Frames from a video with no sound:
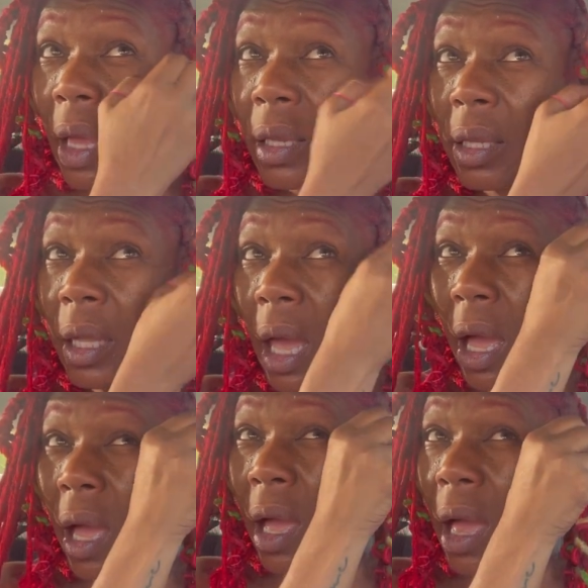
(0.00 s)

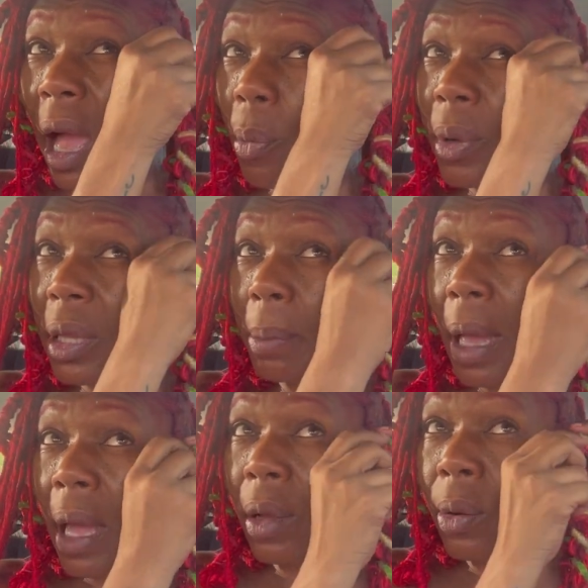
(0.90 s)
Yeah, I wouldn't
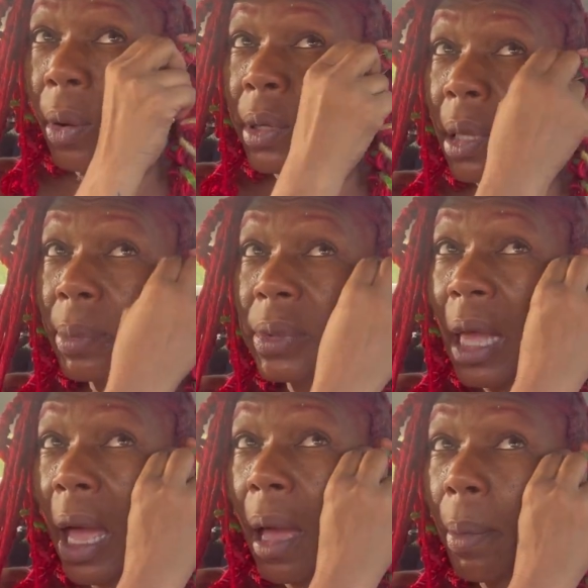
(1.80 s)
mind going up
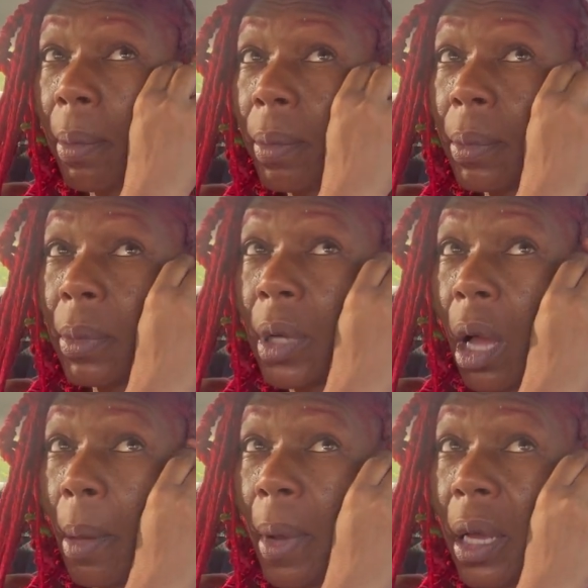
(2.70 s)
top. I'm gonna
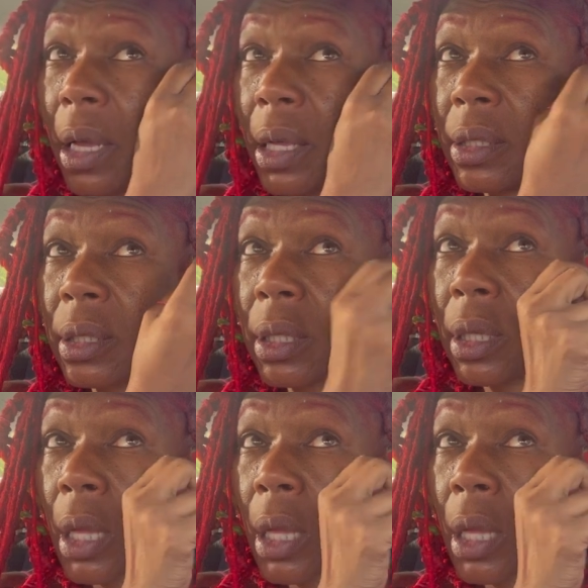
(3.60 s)
call my cousin.